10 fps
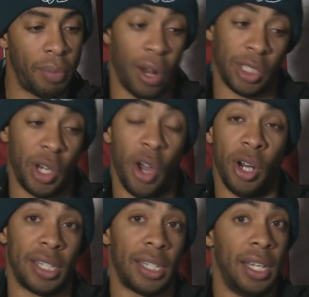But also
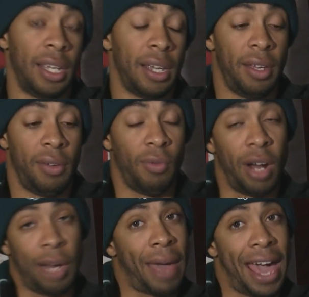notice,
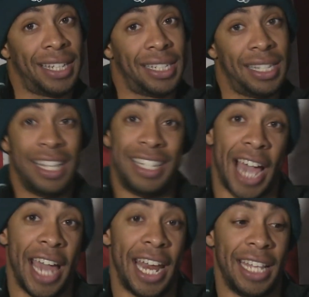running backs,
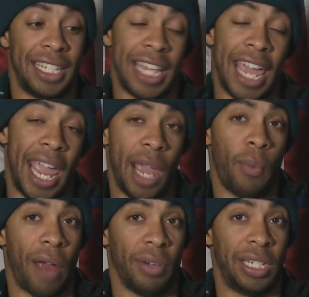tight ends,
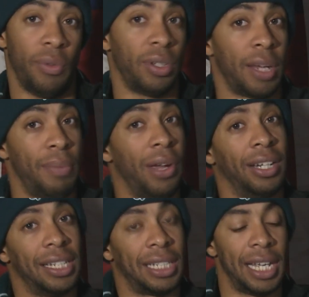and wide receivers can be
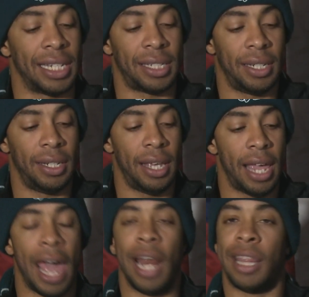on this list.
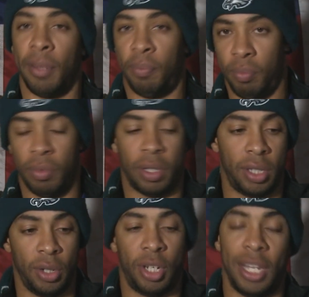And I think
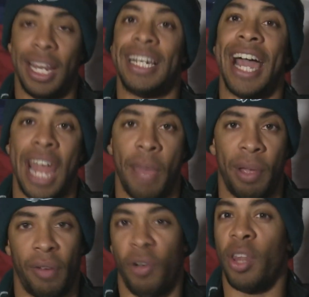due to the
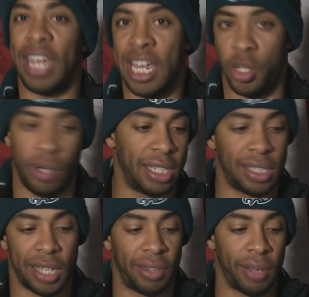dynamic of all the injuries
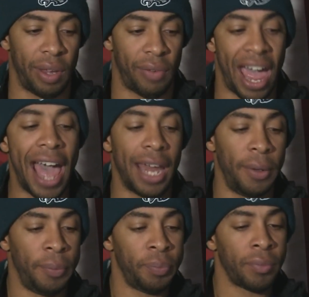and stuff that we've
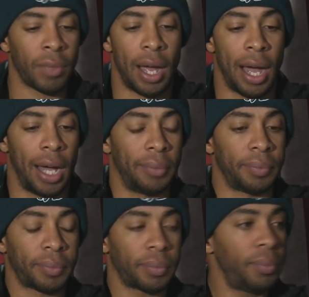had, I